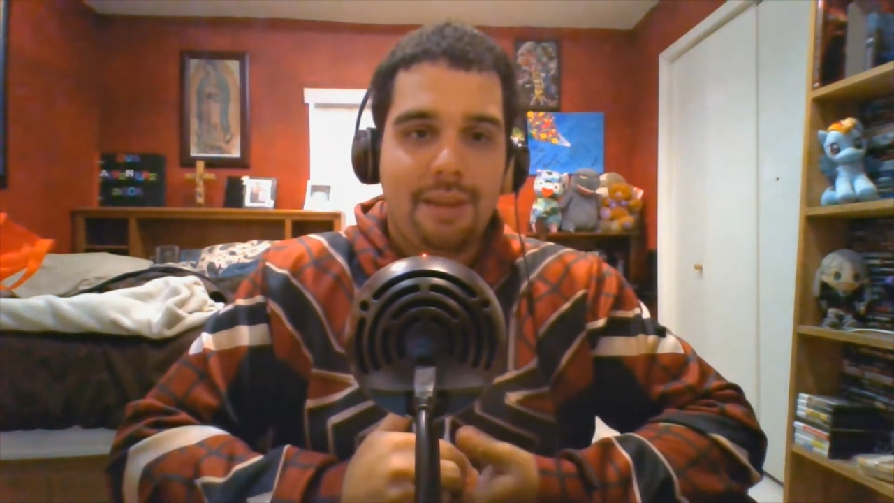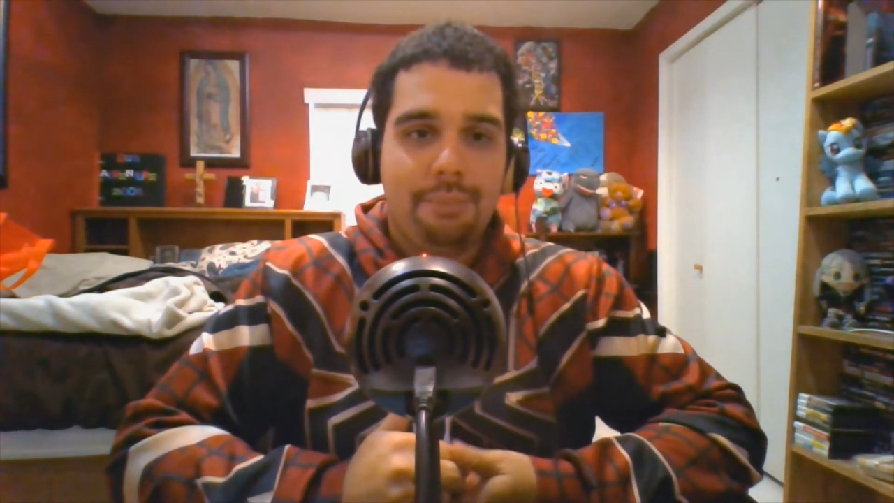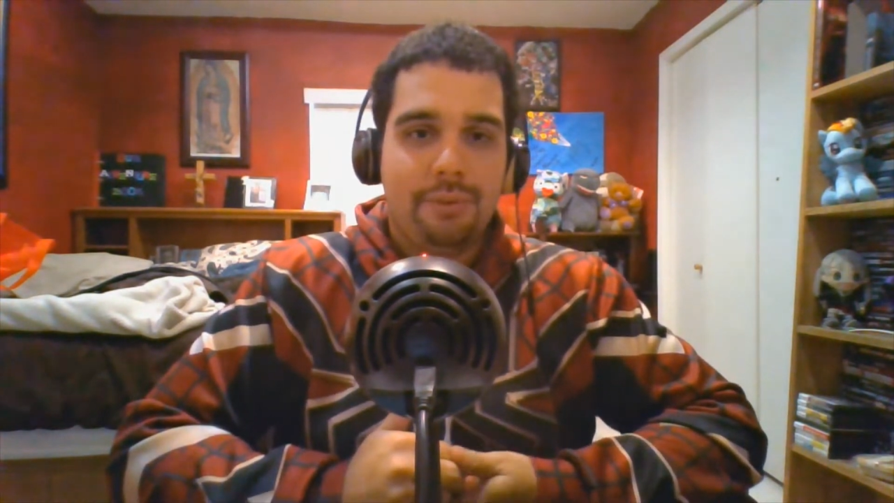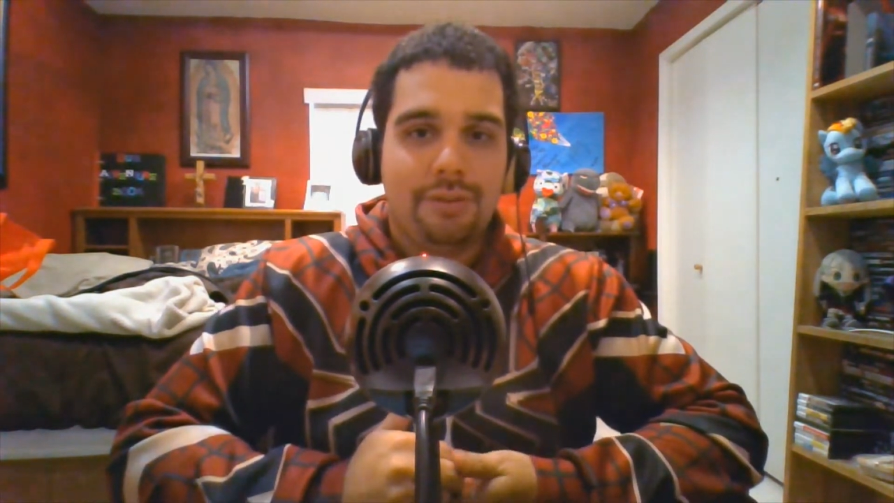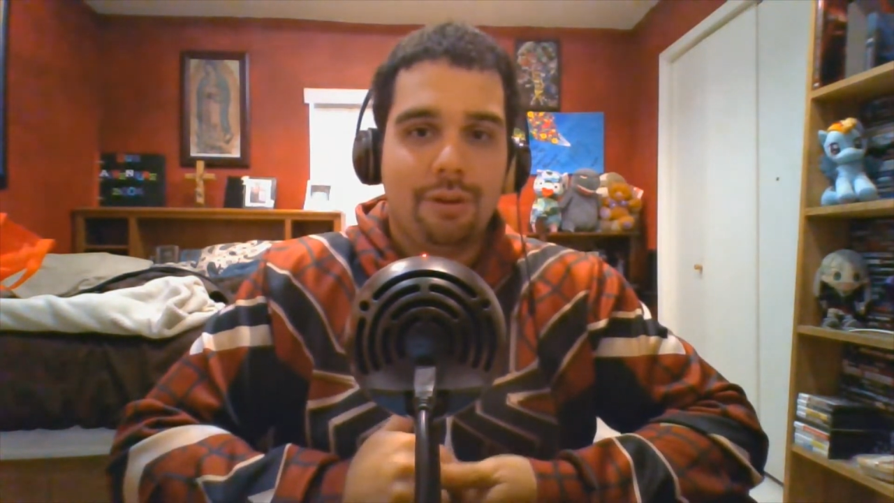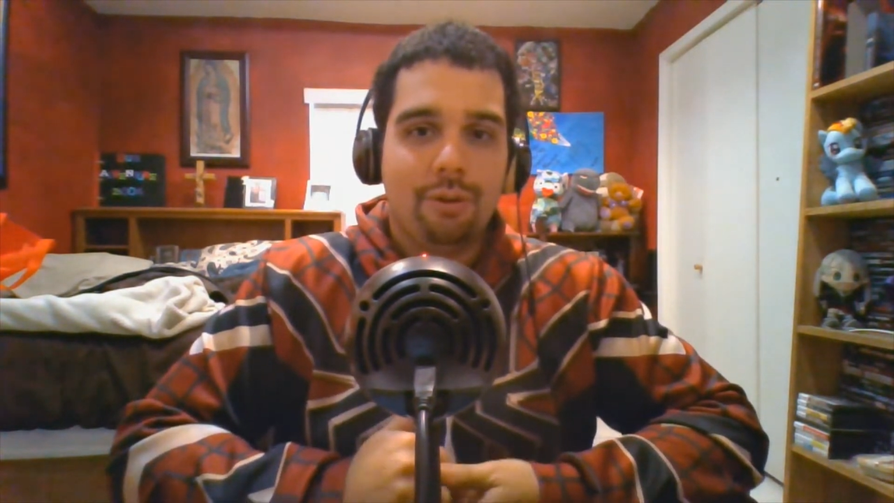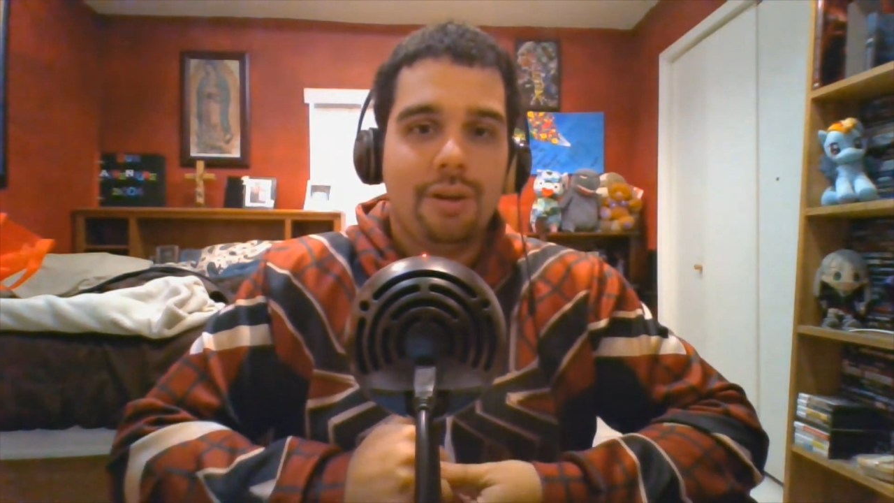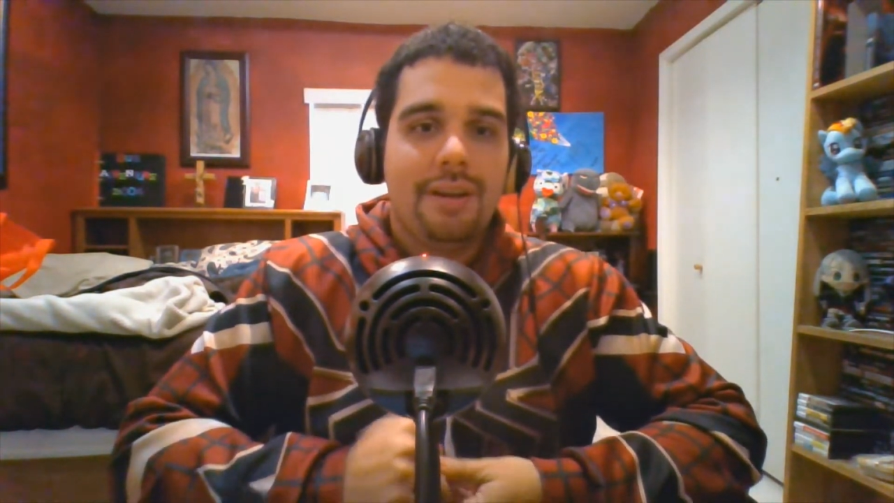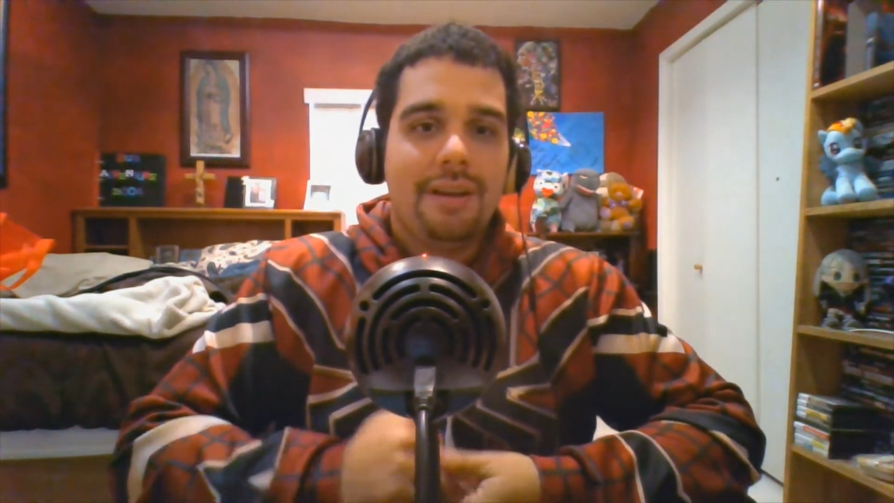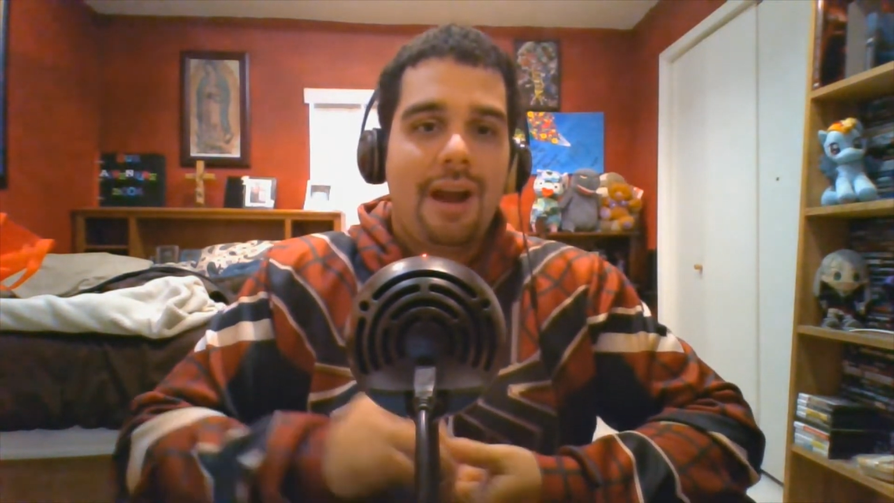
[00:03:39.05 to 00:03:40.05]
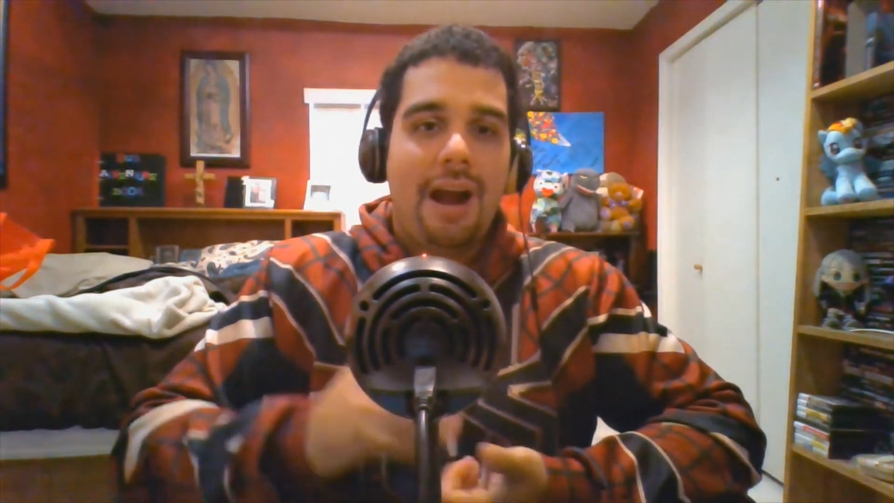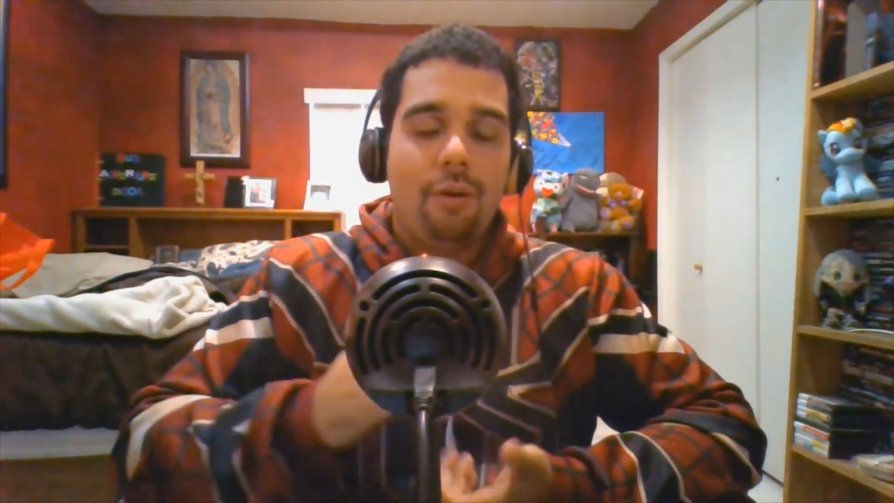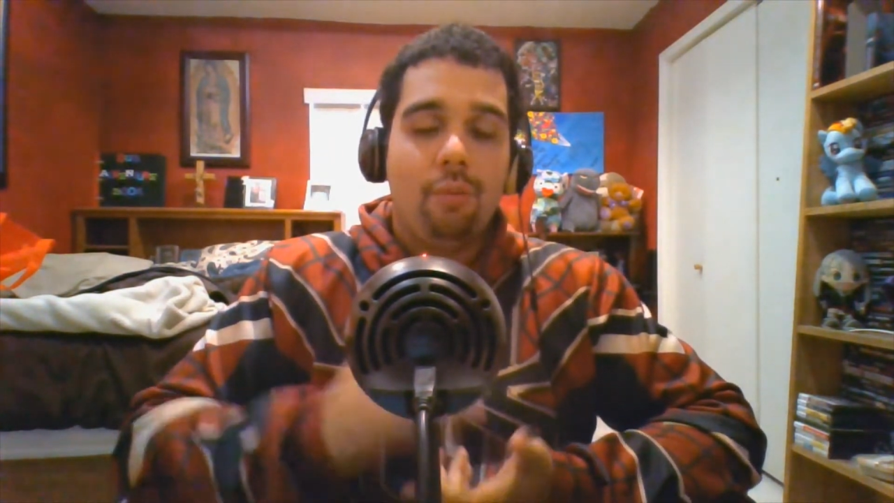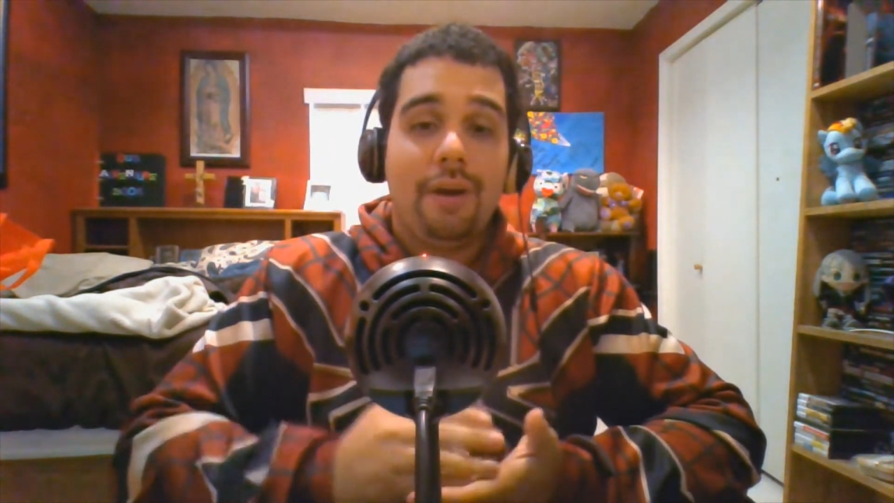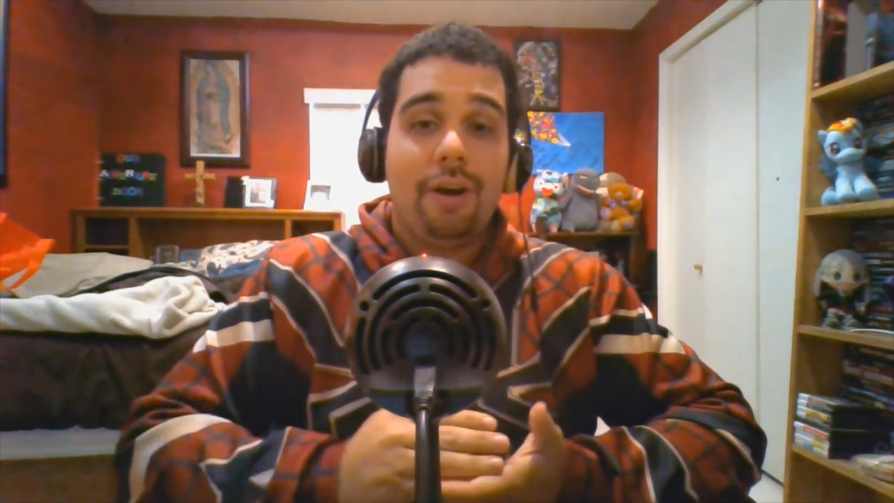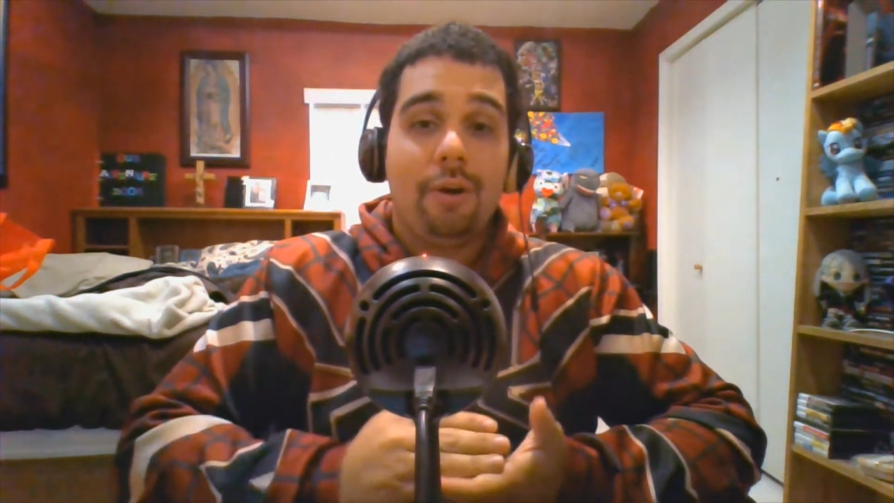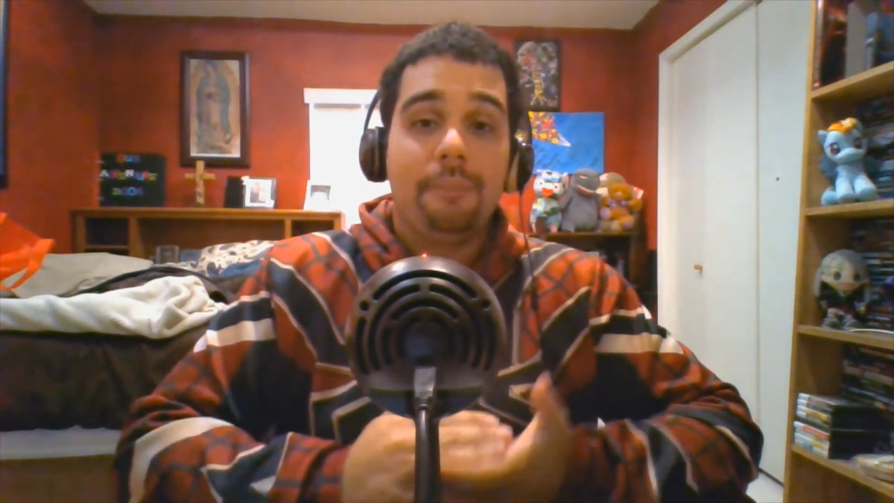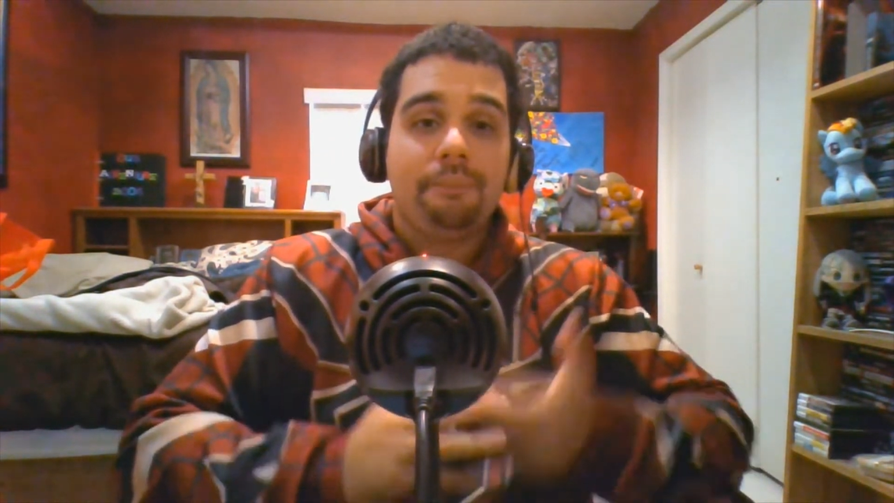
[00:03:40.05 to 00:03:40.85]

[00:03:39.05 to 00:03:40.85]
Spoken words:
episode, how well